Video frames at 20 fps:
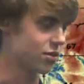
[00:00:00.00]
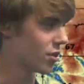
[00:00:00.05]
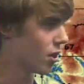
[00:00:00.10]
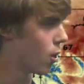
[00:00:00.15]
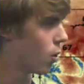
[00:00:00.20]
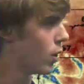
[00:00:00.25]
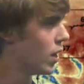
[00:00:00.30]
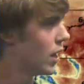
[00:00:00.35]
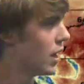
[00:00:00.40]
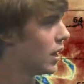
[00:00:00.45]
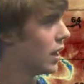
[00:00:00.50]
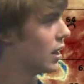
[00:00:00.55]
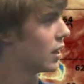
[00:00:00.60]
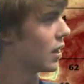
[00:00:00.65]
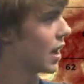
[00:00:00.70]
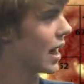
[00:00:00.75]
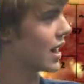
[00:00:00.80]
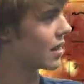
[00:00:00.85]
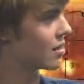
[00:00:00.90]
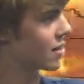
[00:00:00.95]
So
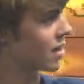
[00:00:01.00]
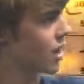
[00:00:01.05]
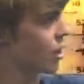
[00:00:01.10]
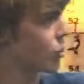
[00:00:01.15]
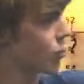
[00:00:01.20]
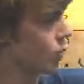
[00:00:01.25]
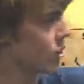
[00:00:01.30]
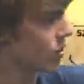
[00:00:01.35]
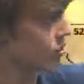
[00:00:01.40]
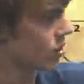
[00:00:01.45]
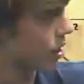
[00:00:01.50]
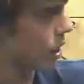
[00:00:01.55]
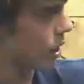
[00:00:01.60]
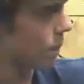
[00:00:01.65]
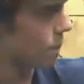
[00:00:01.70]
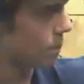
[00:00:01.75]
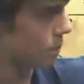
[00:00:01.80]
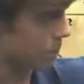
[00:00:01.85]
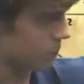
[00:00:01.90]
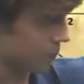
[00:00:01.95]
last night we
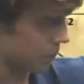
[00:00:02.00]
saw